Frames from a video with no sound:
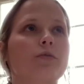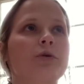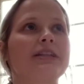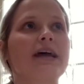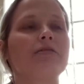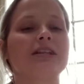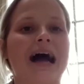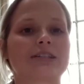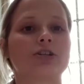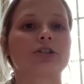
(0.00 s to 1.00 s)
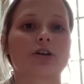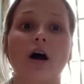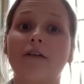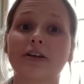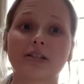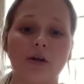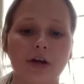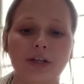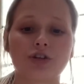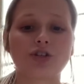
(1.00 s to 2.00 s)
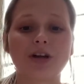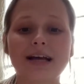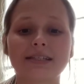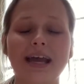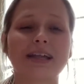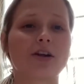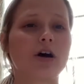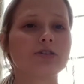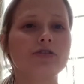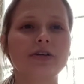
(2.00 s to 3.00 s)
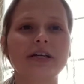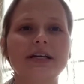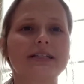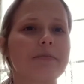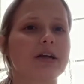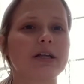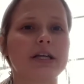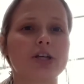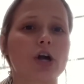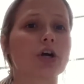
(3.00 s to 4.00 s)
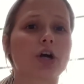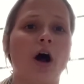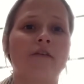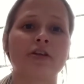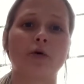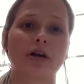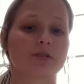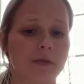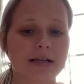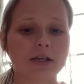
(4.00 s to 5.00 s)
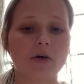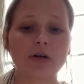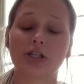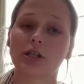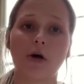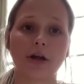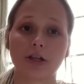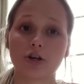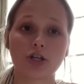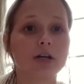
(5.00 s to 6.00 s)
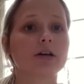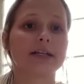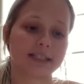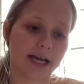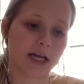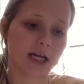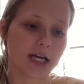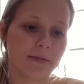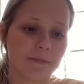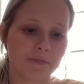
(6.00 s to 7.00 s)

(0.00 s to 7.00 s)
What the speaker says: when they relax, drink their coffee, it's lowering their stress, and they're also drinking typically darker coffee or espresso, which is lowering their sugar intake.